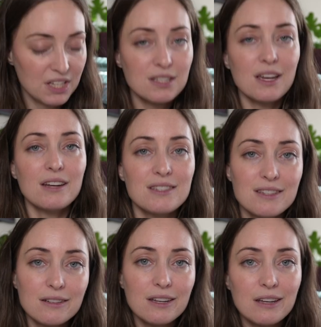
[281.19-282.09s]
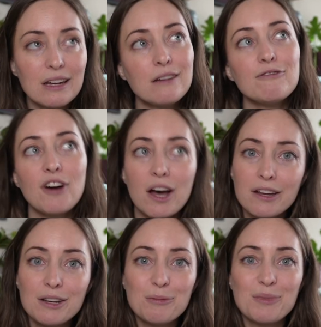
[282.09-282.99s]
It's kind of silly and
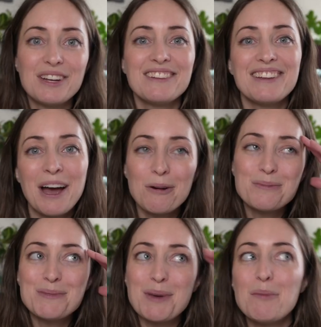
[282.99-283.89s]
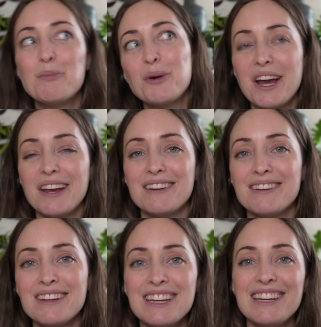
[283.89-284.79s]
fun, but it helps my brain